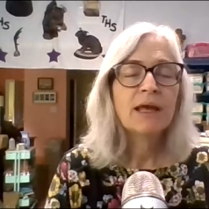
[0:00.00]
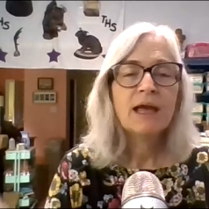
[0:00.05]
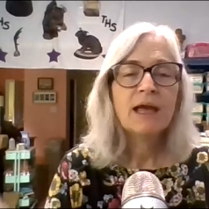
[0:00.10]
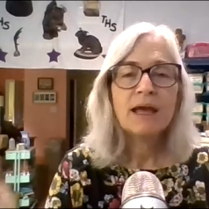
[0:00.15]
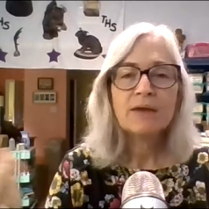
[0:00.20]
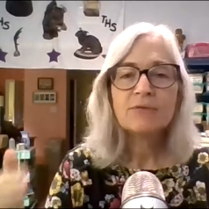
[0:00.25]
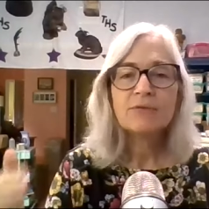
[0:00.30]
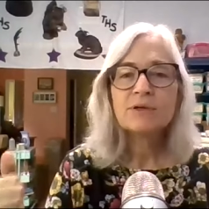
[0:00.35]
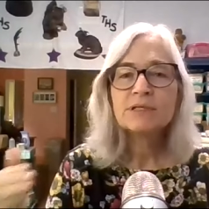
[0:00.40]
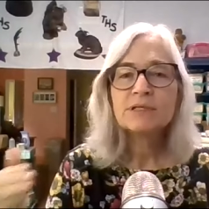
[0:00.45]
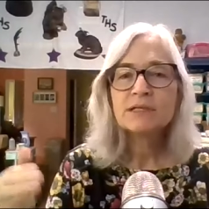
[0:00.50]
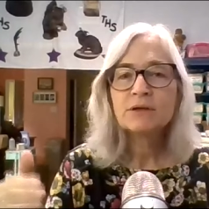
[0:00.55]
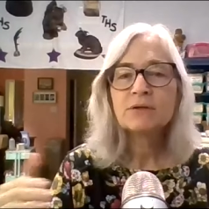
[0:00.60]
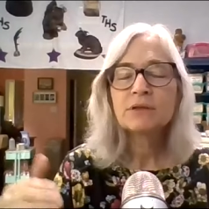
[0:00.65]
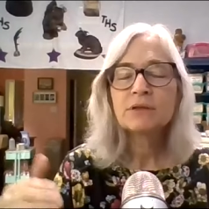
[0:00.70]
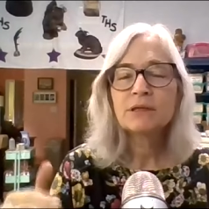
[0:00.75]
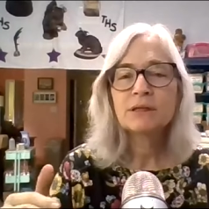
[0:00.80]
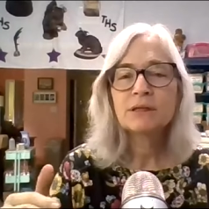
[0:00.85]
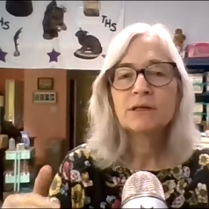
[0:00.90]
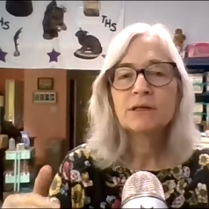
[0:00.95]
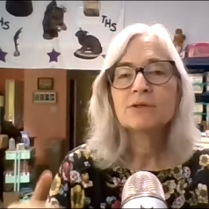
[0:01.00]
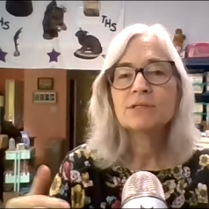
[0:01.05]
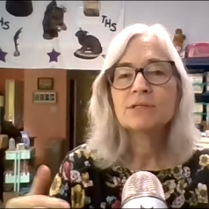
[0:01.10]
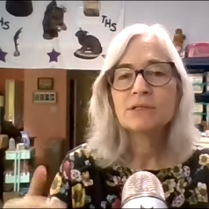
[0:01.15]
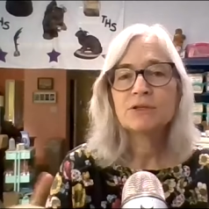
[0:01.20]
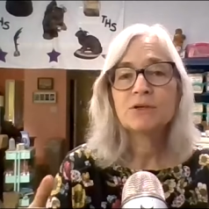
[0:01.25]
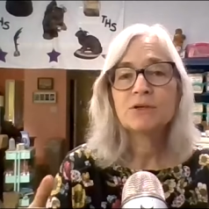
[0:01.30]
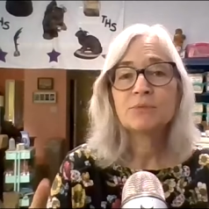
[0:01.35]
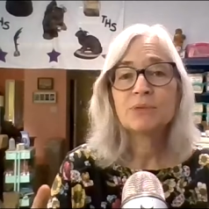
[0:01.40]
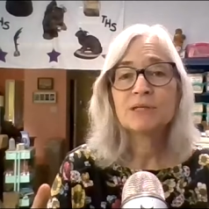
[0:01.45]
every single thing that goes
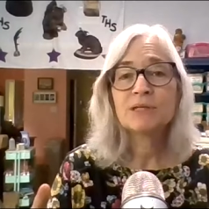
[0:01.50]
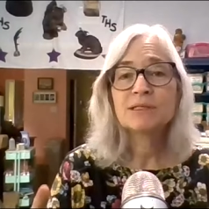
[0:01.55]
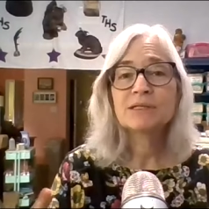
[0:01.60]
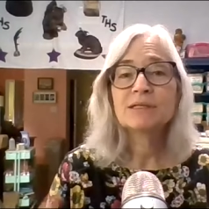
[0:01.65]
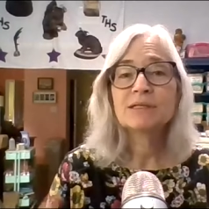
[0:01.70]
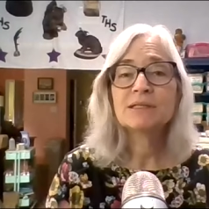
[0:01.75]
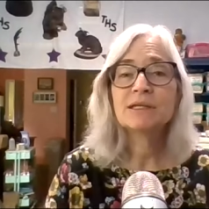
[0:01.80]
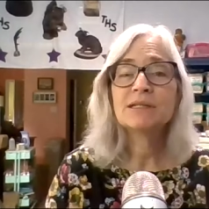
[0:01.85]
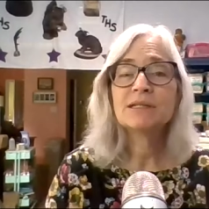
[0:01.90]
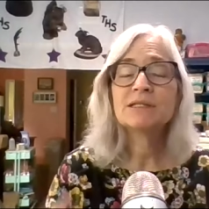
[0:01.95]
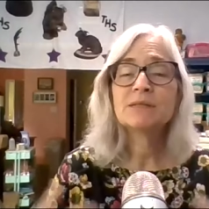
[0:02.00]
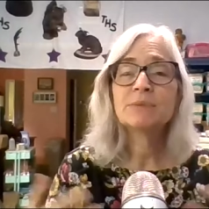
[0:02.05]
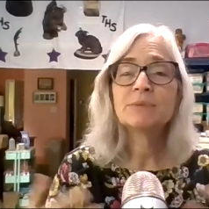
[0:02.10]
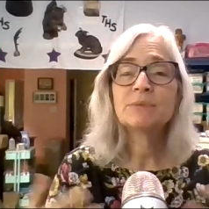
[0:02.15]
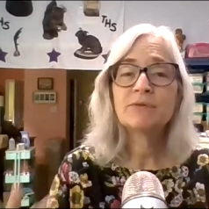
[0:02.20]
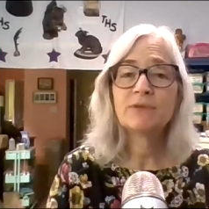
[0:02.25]
into your business needs to be